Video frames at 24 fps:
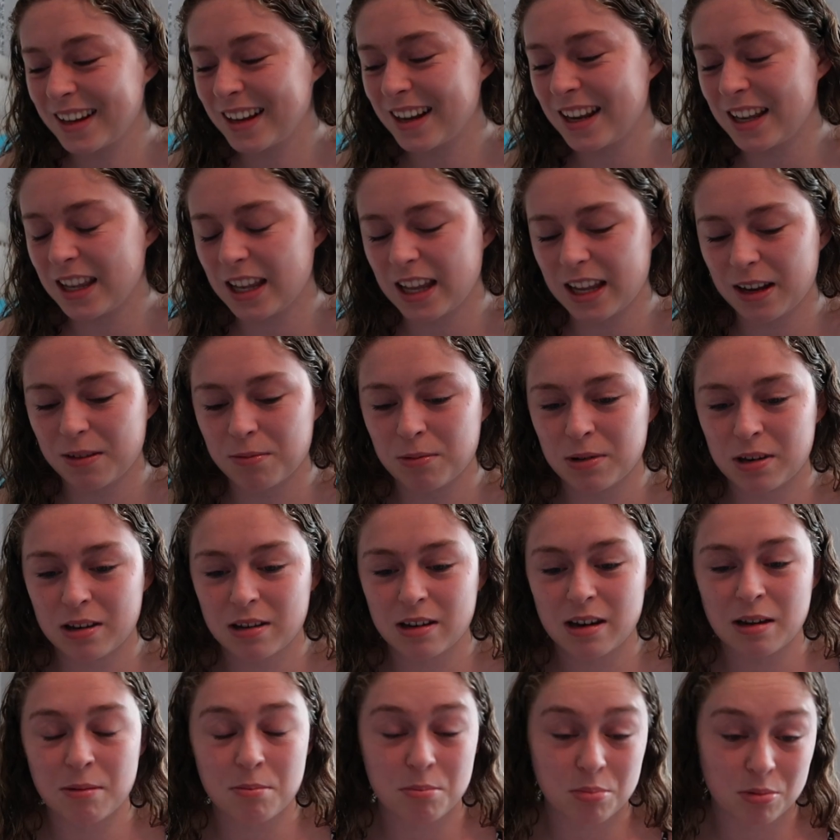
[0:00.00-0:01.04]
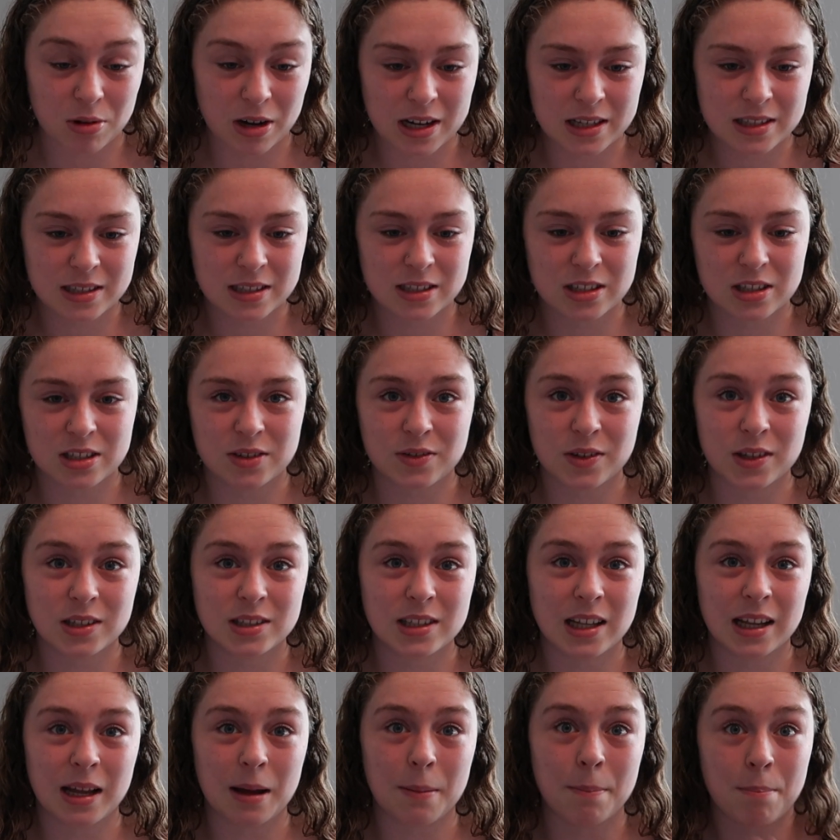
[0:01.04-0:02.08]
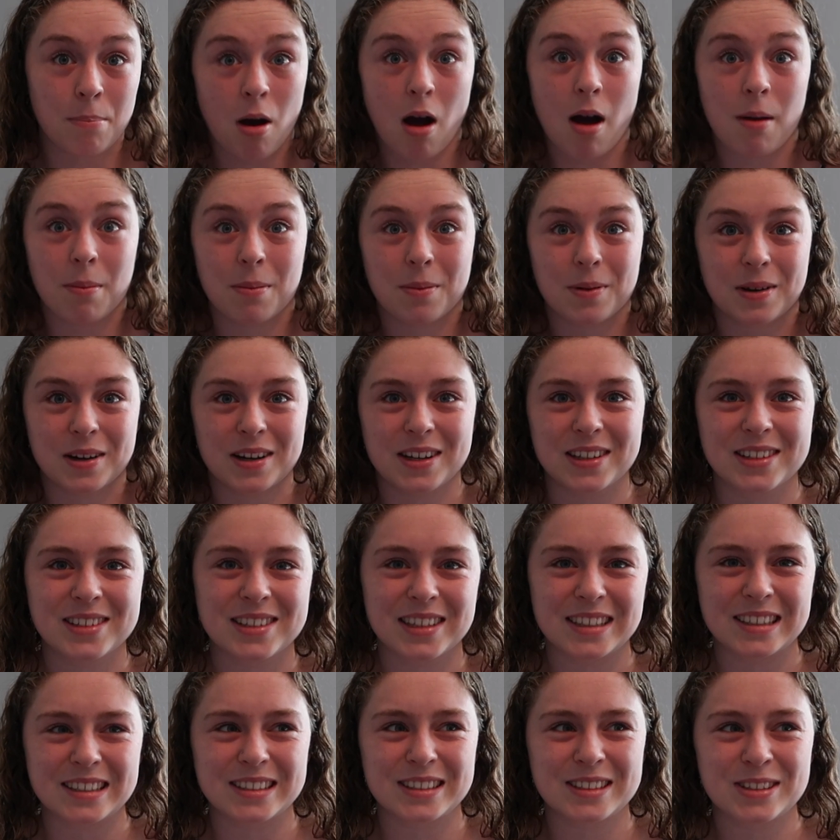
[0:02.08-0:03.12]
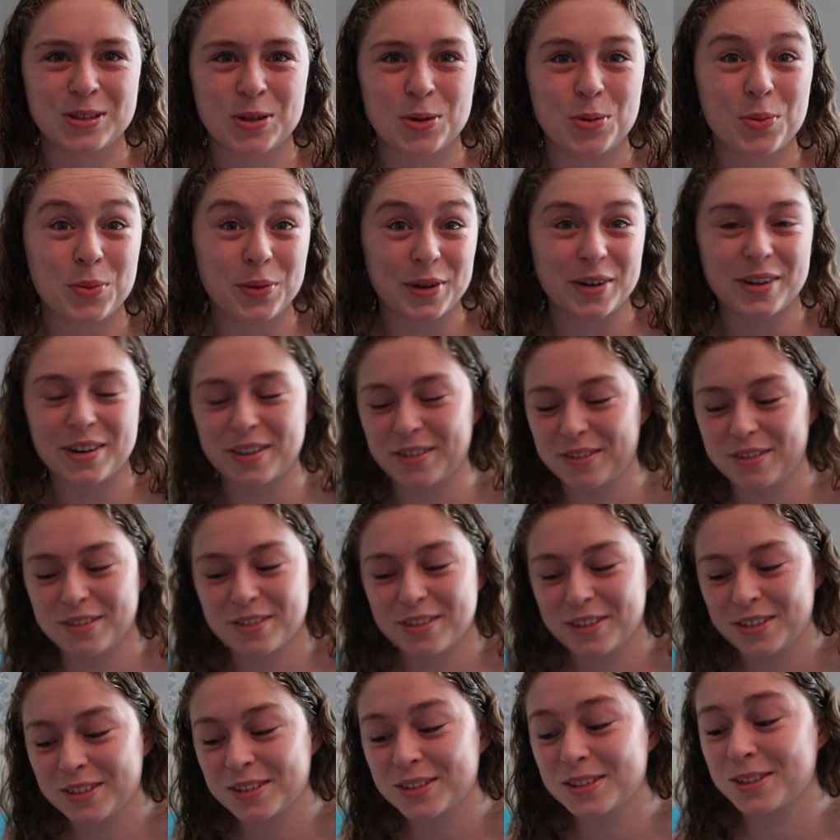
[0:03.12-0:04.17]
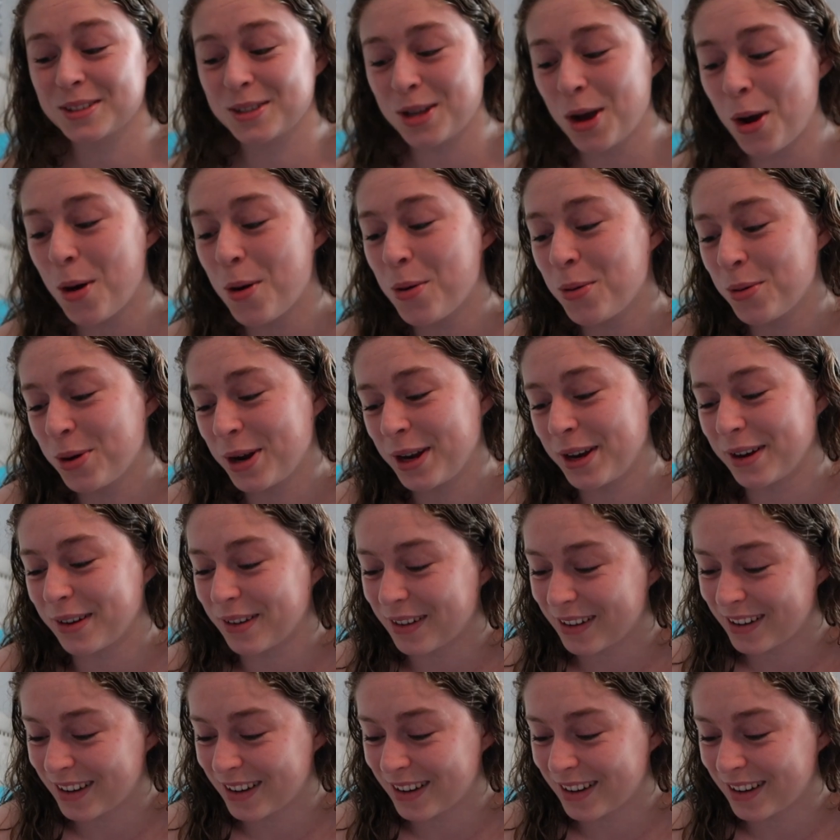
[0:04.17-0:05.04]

And like when it breaks, it just feels like a pop, and it's like so weird. It feels so weird.